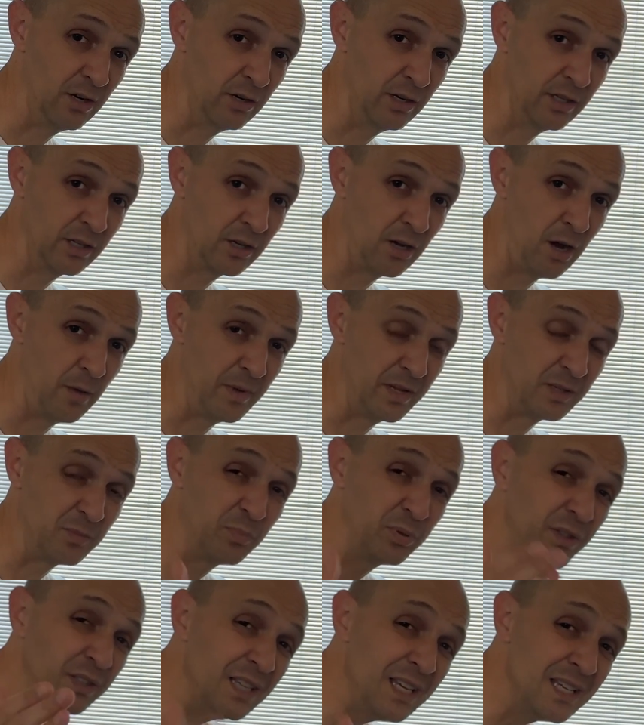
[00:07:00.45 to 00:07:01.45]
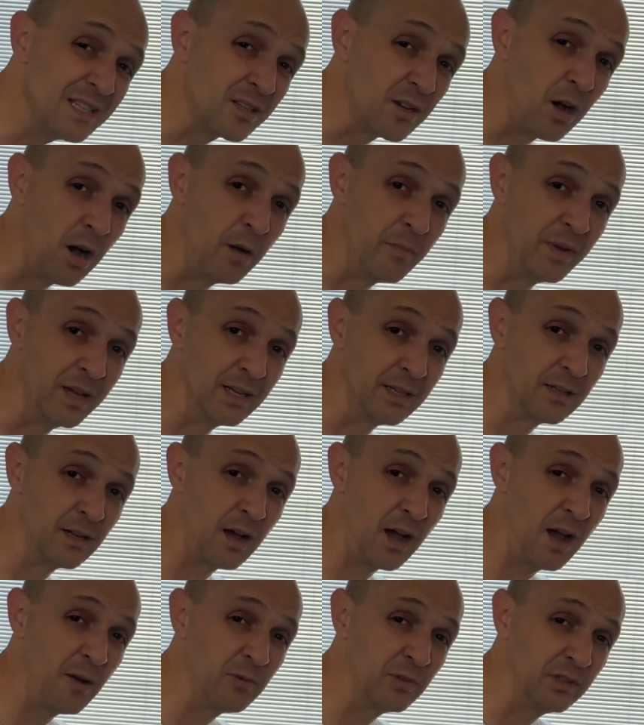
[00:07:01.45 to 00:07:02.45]
it in the comments. Please comment.
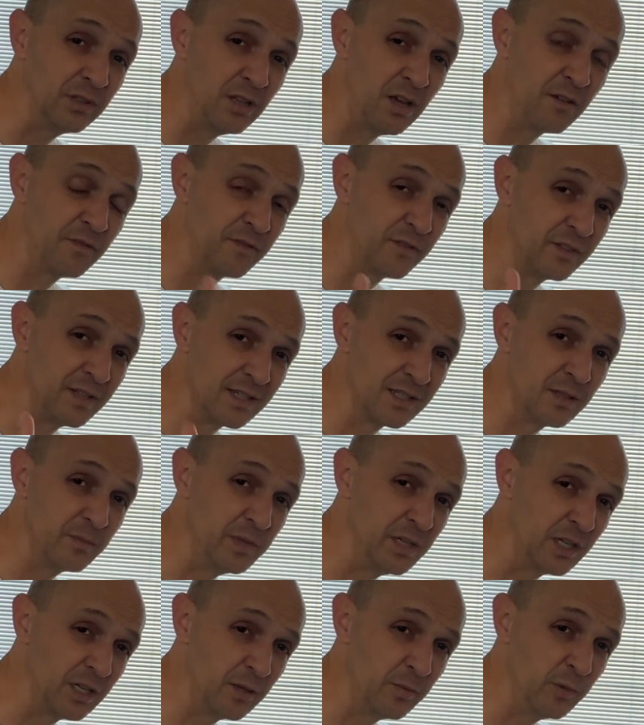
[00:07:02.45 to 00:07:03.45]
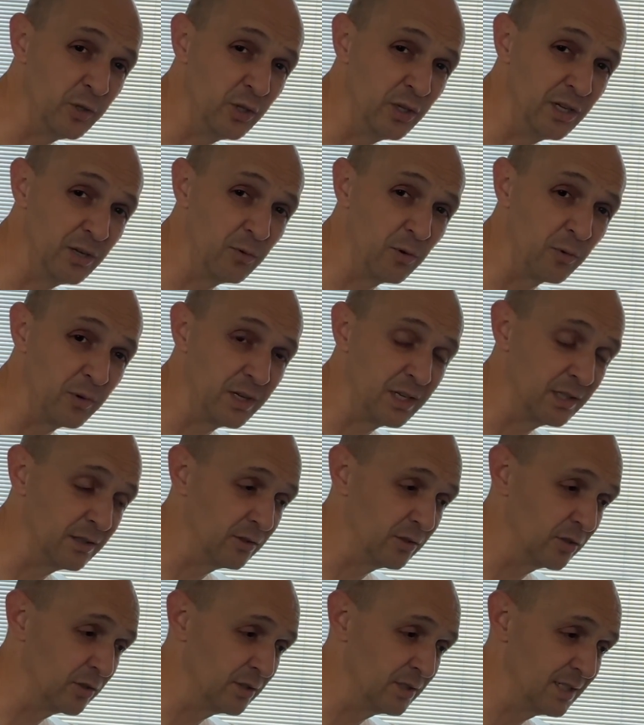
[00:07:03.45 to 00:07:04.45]
I would love for this to be a community where we can
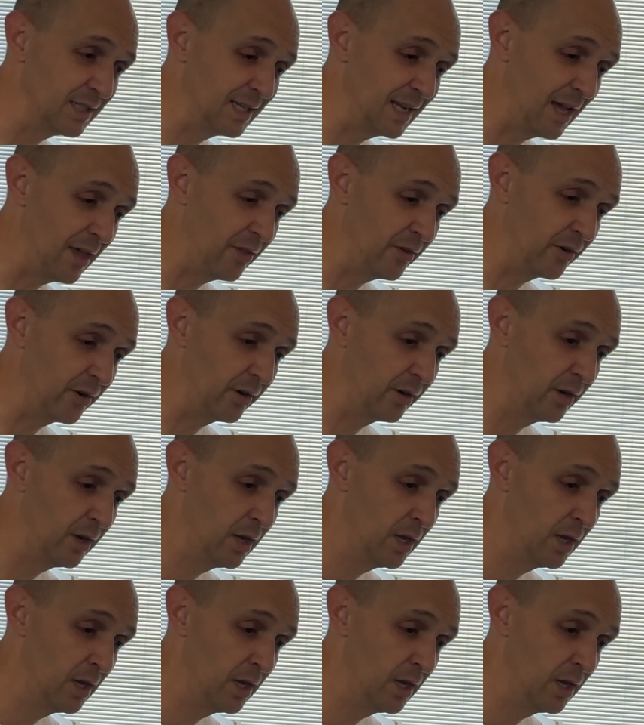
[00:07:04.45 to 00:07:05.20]
learn together.